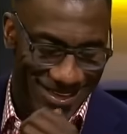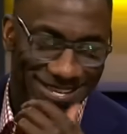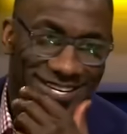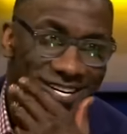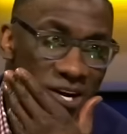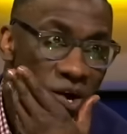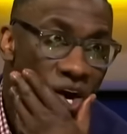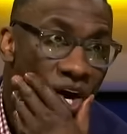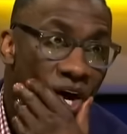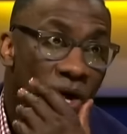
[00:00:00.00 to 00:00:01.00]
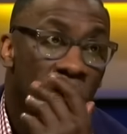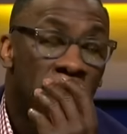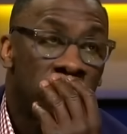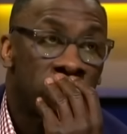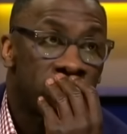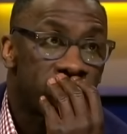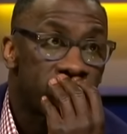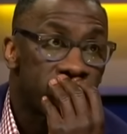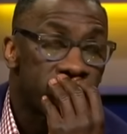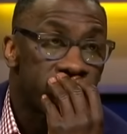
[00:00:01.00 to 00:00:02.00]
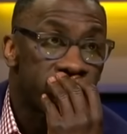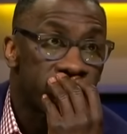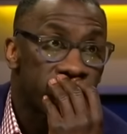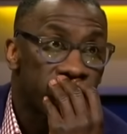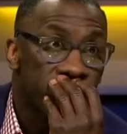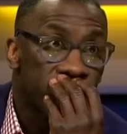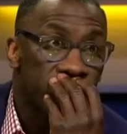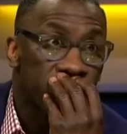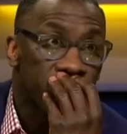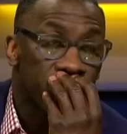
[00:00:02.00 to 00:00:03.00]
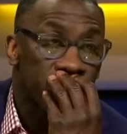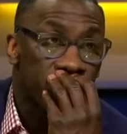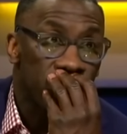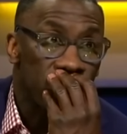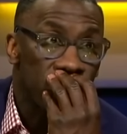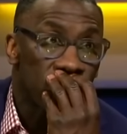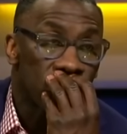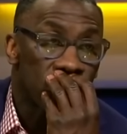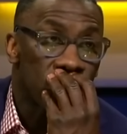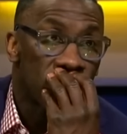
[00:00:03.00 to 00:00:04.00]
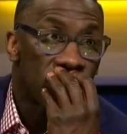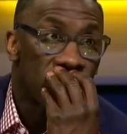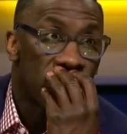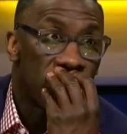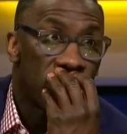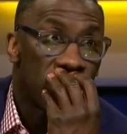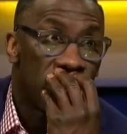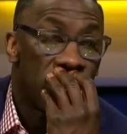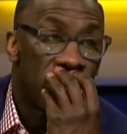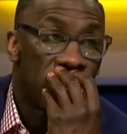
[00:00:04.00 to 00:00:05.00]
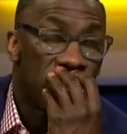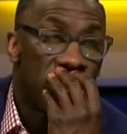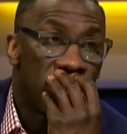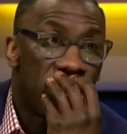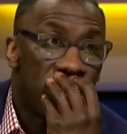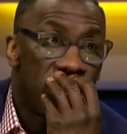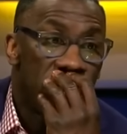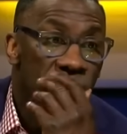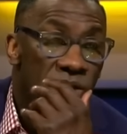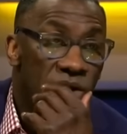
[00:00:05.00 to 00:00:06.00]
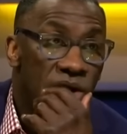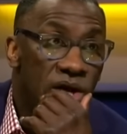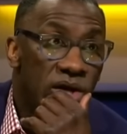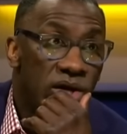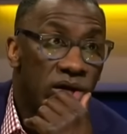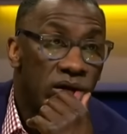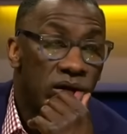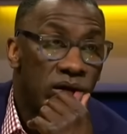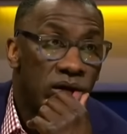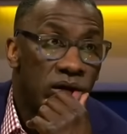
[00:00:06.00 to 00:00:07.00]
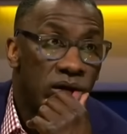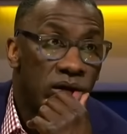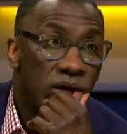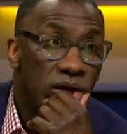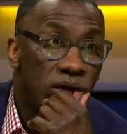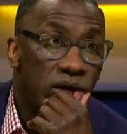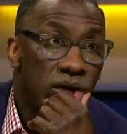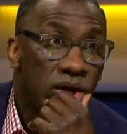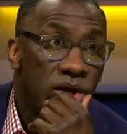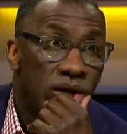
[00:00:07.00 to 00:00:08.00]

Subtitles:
[no speech]